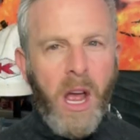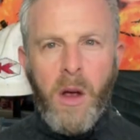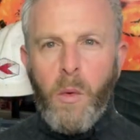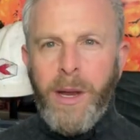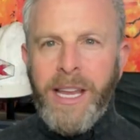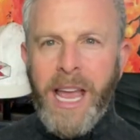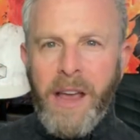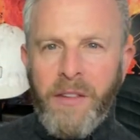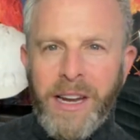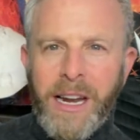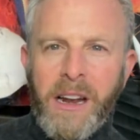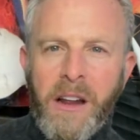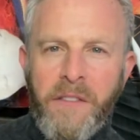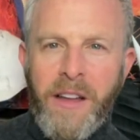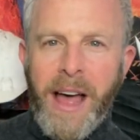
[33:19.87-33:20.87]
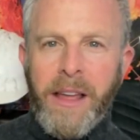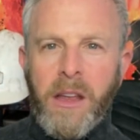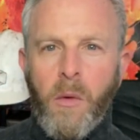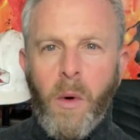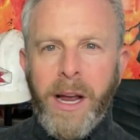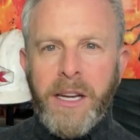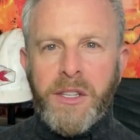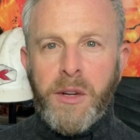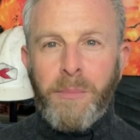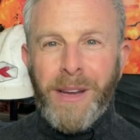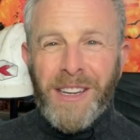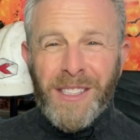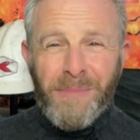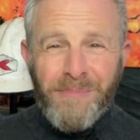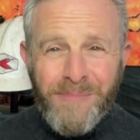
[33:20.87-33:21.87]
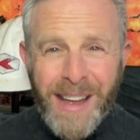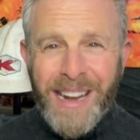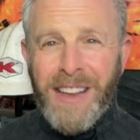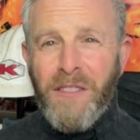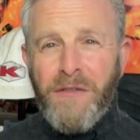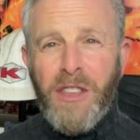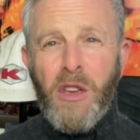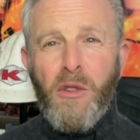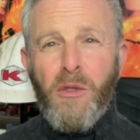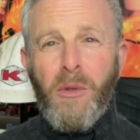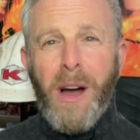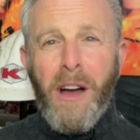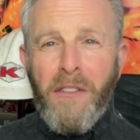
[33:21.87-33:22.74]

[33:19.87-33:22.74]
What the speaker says: We gave it an evaluation because many of you